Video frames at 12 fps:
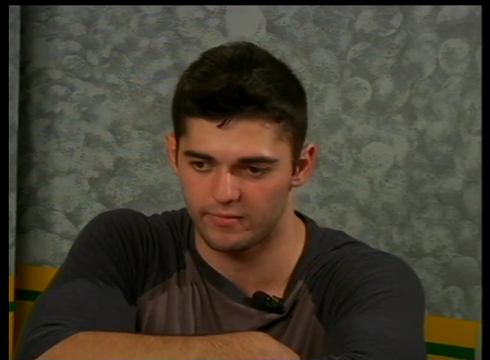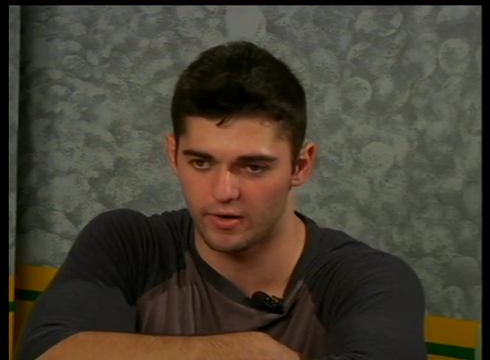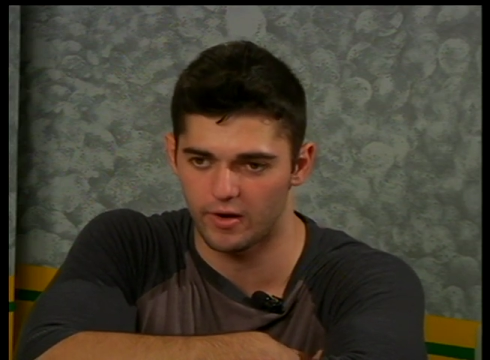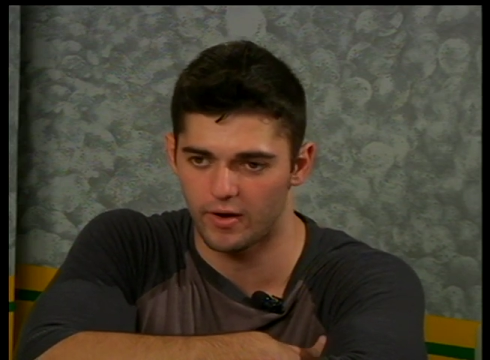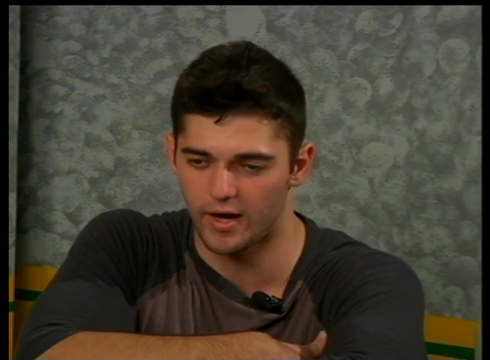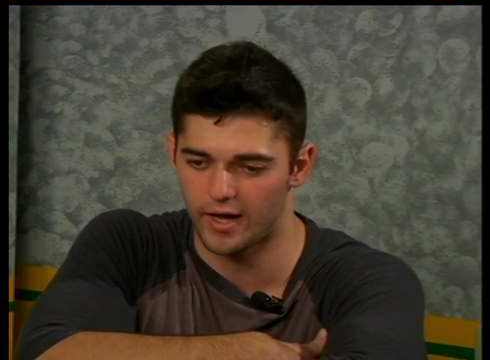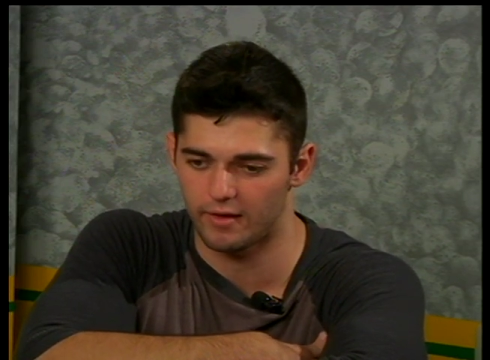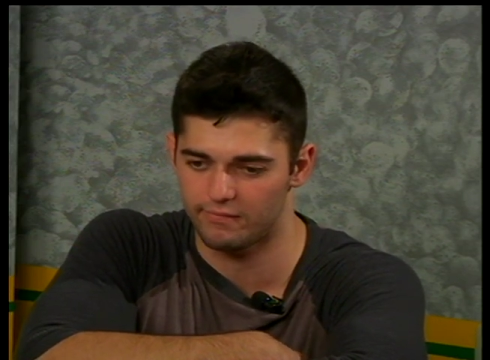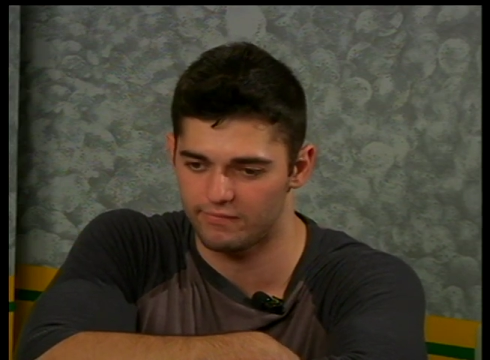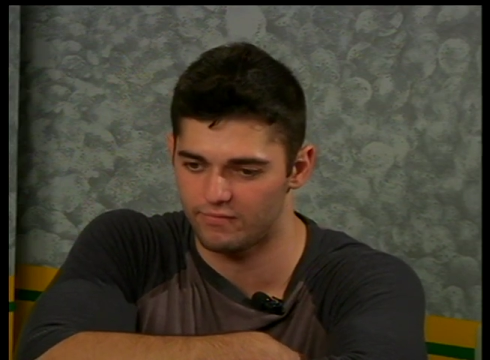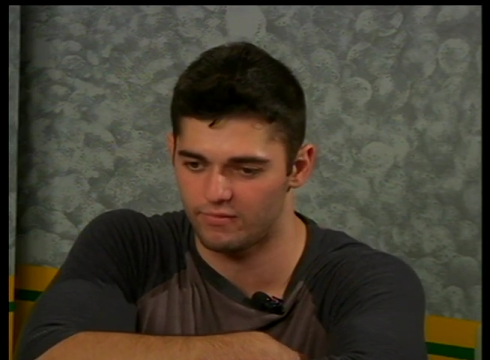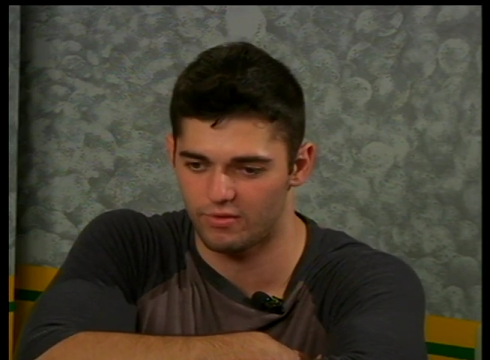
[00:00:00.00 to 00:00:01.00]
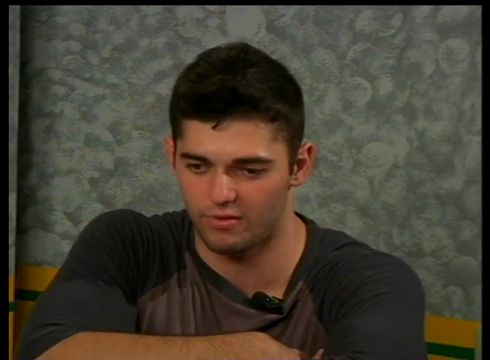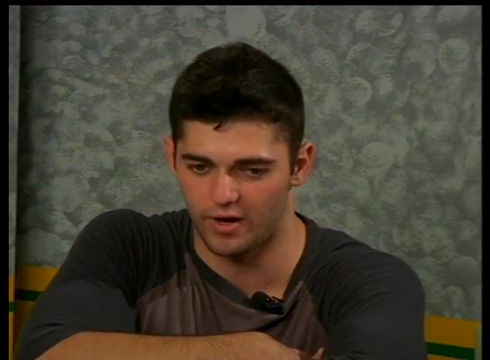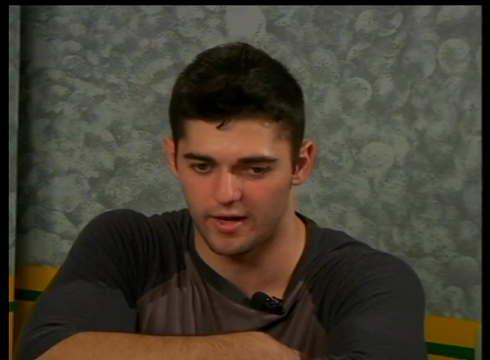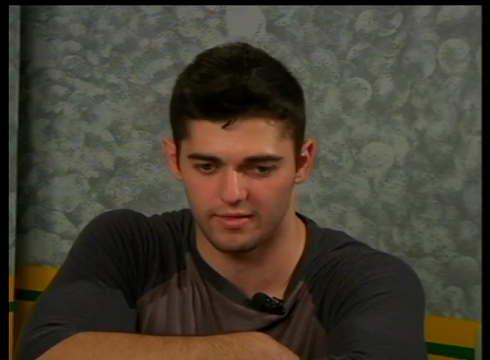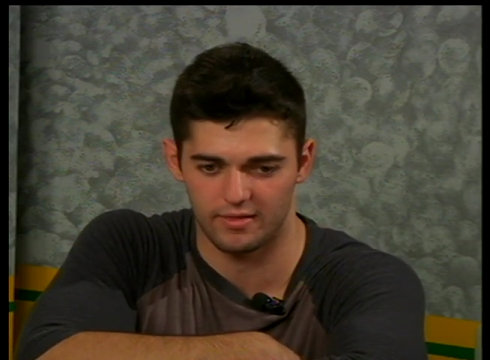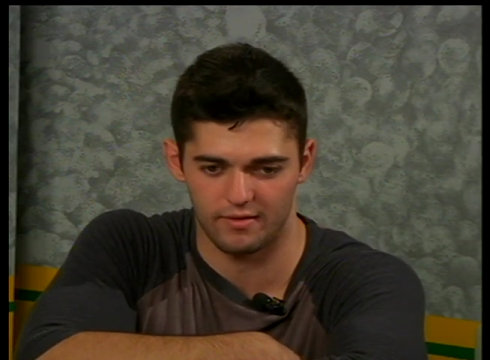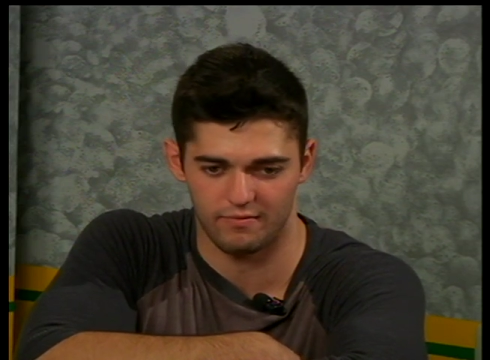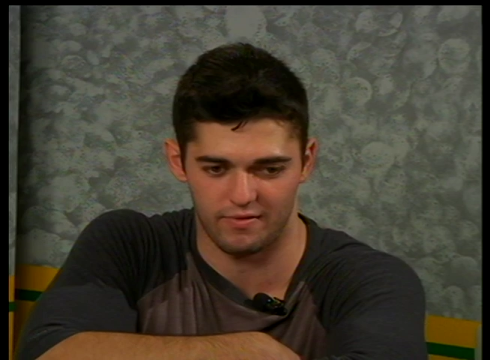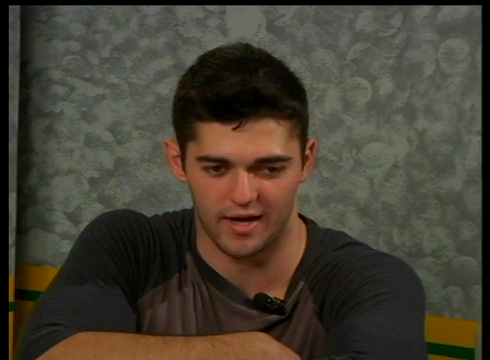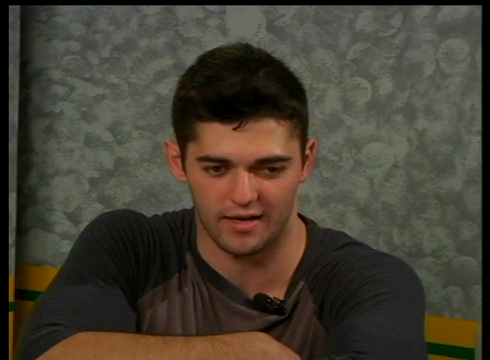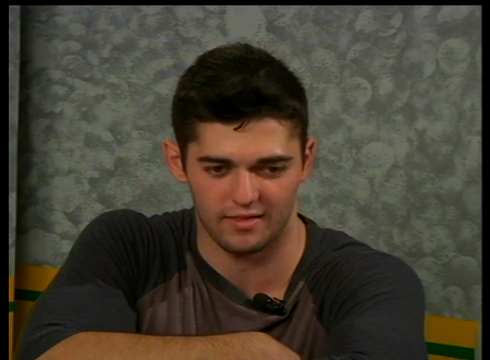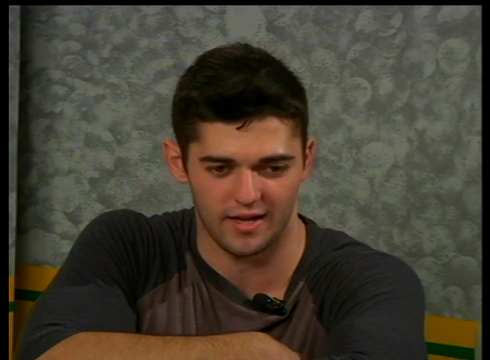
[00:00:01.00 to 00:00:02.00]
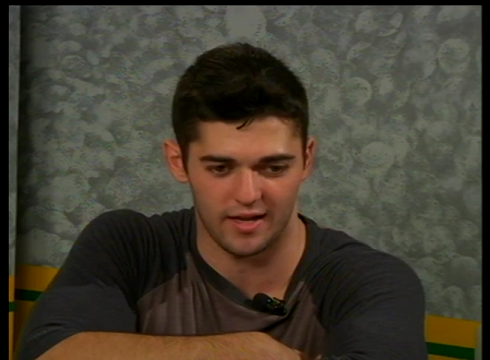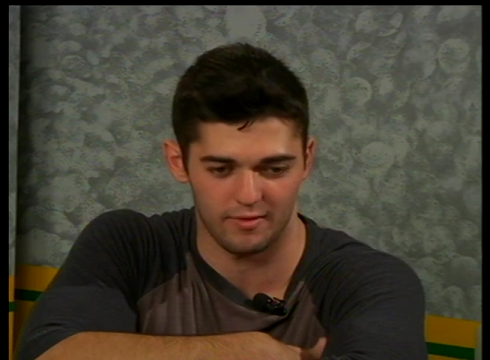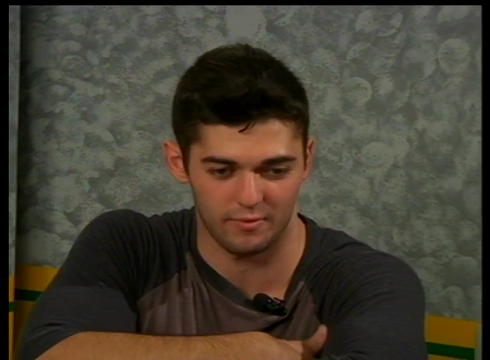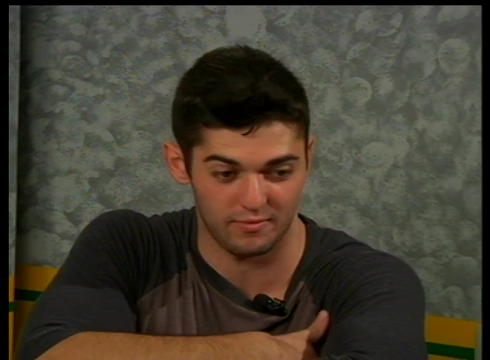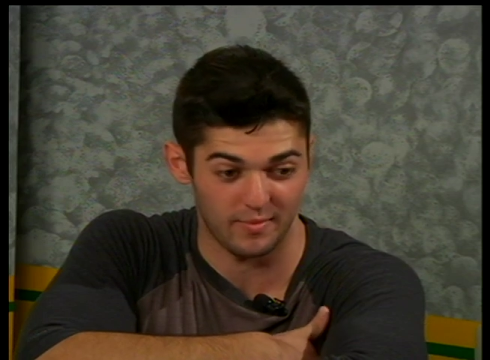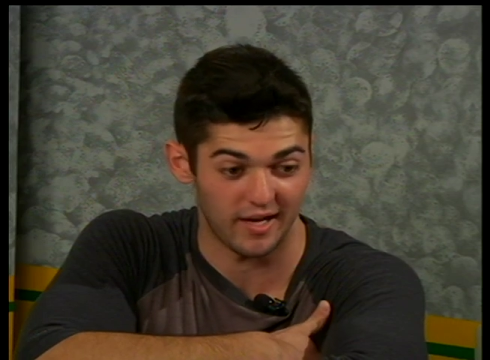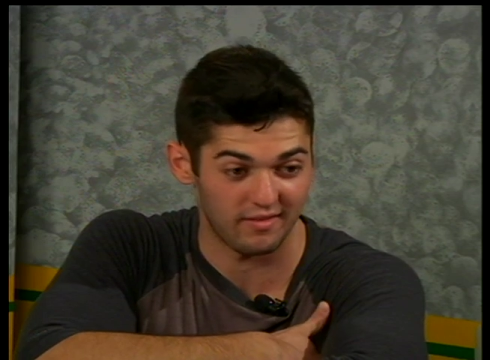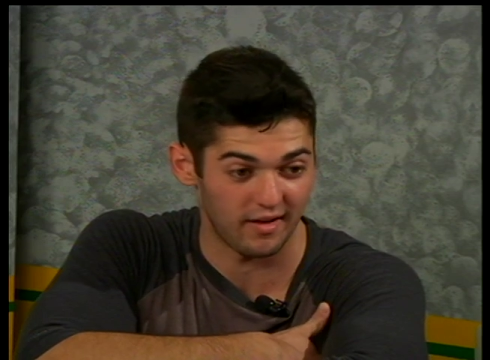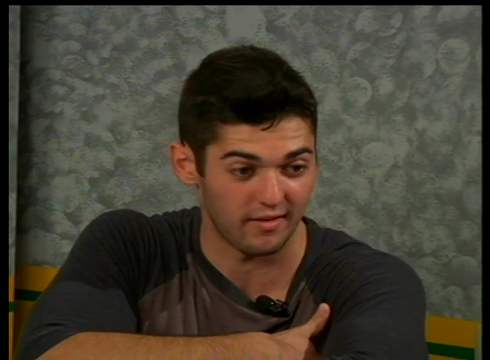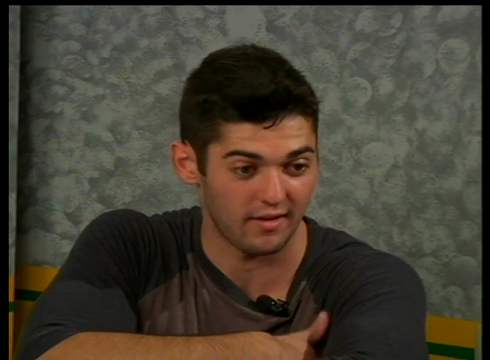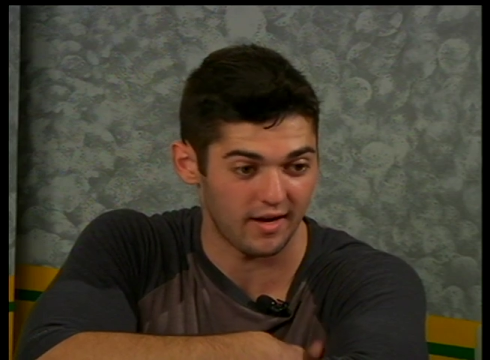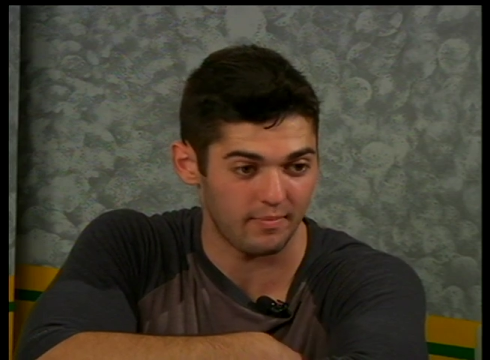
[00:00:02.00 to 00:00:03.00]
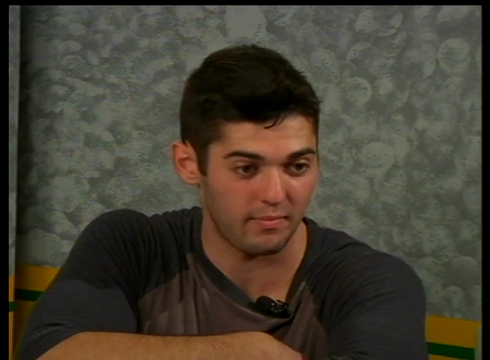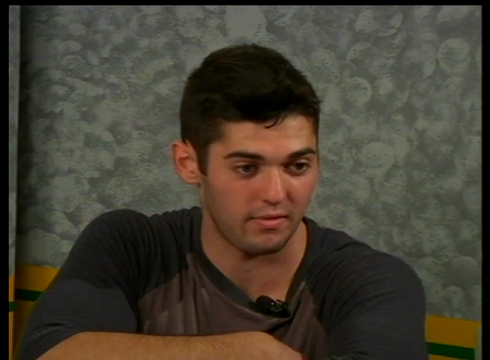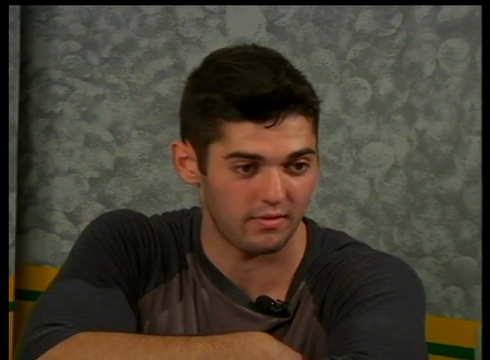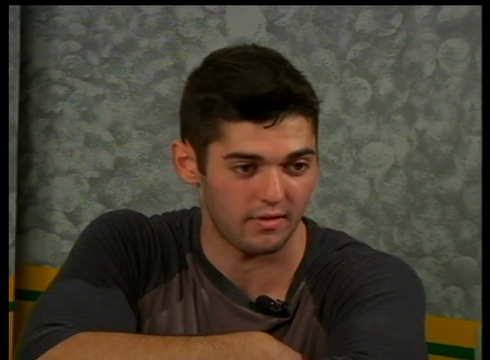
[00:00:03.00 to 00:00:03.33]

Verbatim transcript: You know, I thought the fact that it was my tank top,